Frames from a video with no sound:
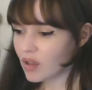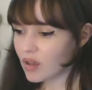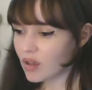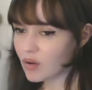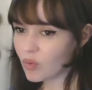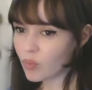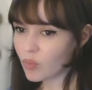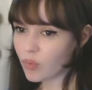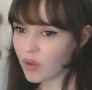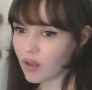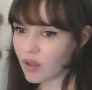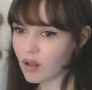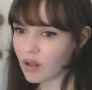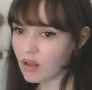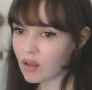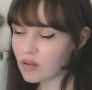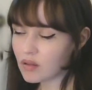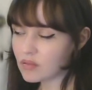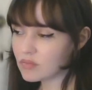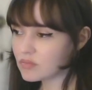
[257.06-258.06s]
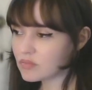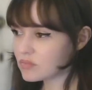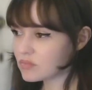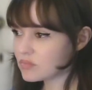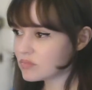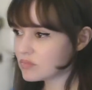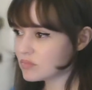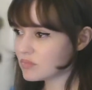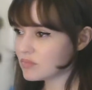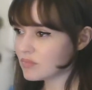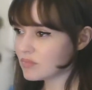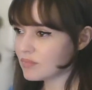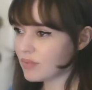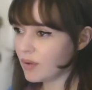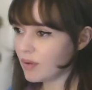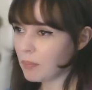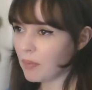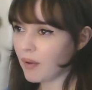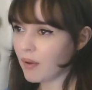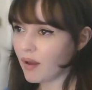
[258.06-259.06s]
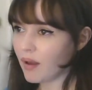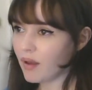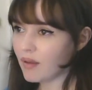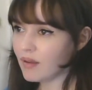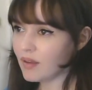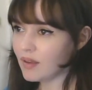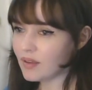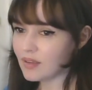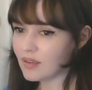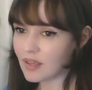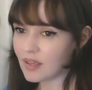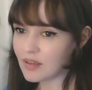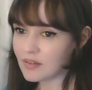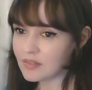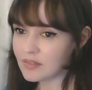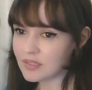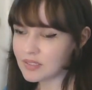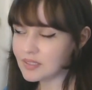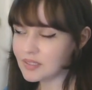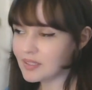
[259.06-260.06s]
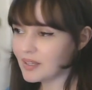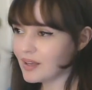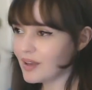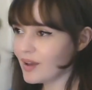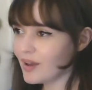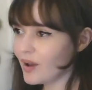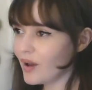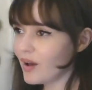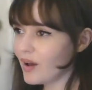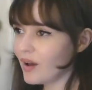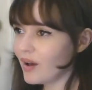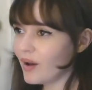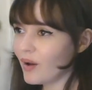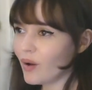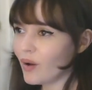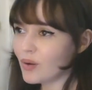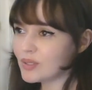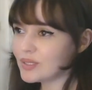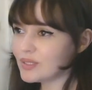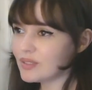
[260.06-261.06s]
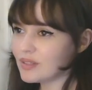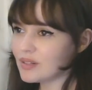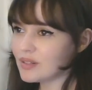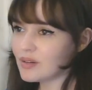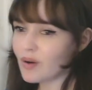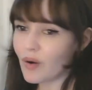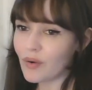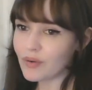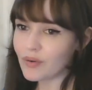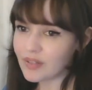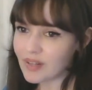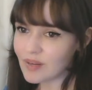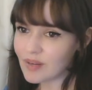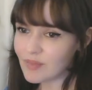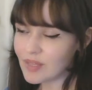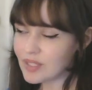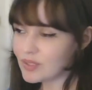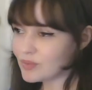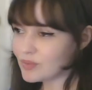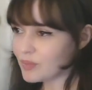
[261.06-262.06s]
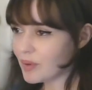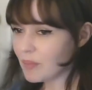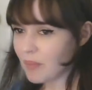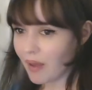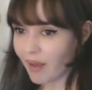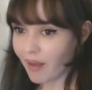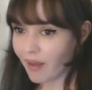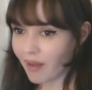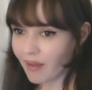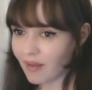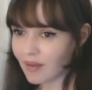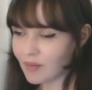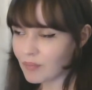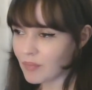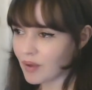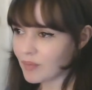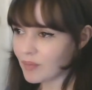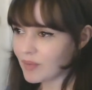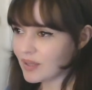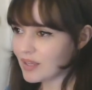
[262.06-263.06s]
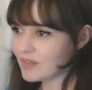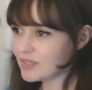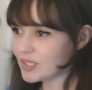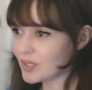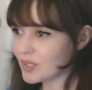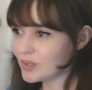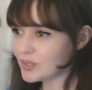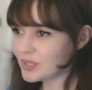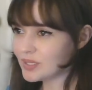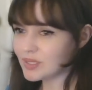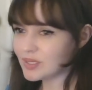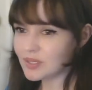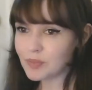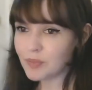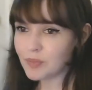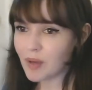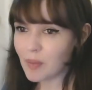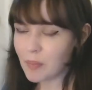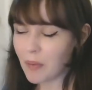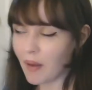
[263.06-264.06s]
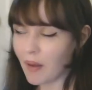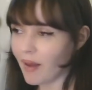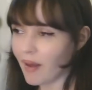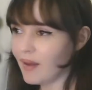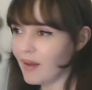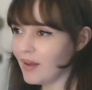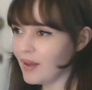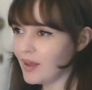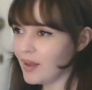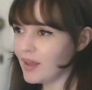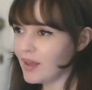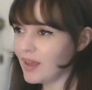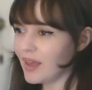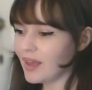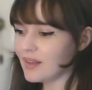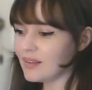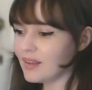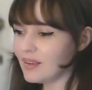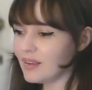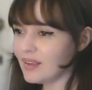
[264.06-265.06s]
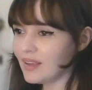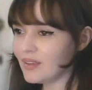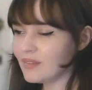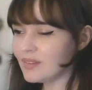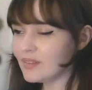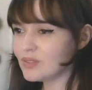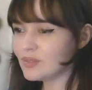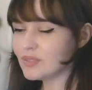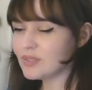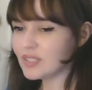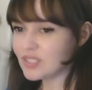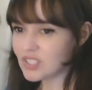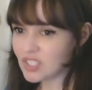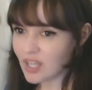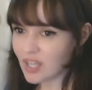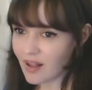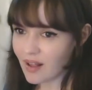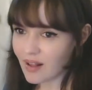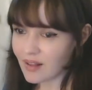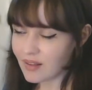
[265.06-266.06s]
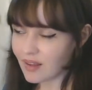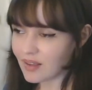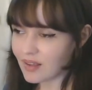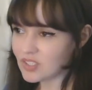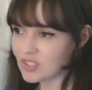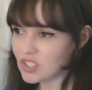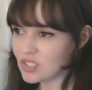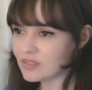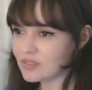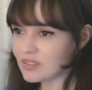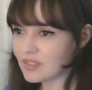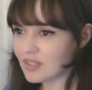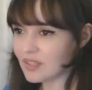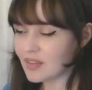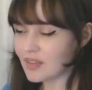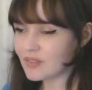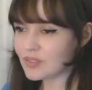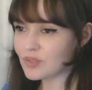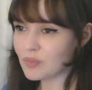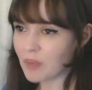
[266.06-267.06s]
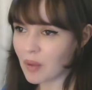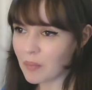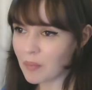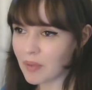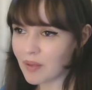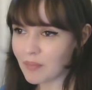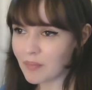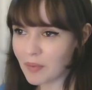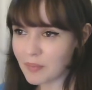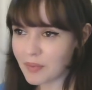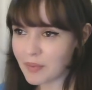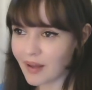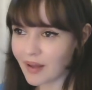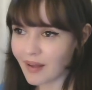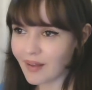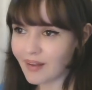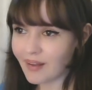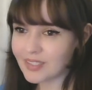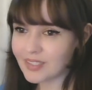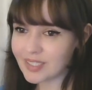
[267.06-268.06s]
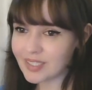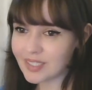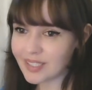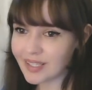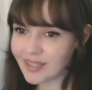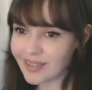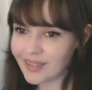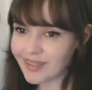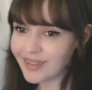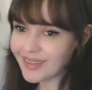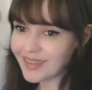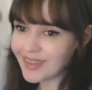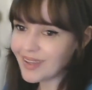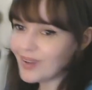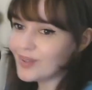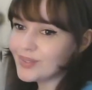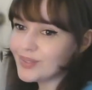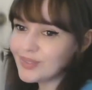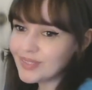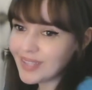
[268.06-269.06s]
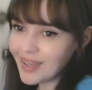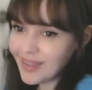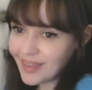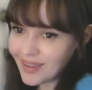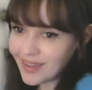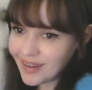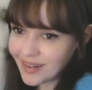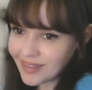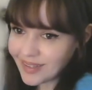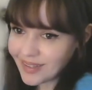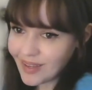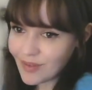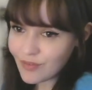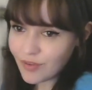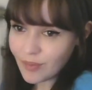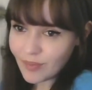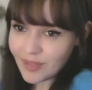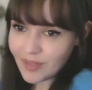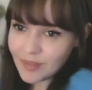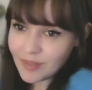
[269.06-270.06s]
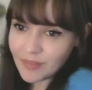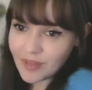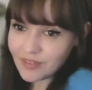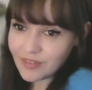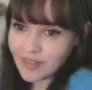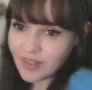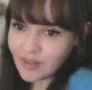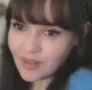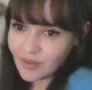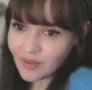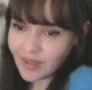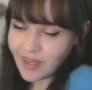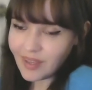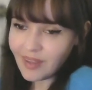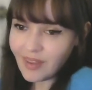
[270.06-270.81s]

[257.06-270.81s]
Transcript: when Papa gives Oscar or Grammy to Mama, Mama gives Oscar to Papa, and they give it to their child, and children give to Mama and Papa, just like they all together, they family mafia, okay?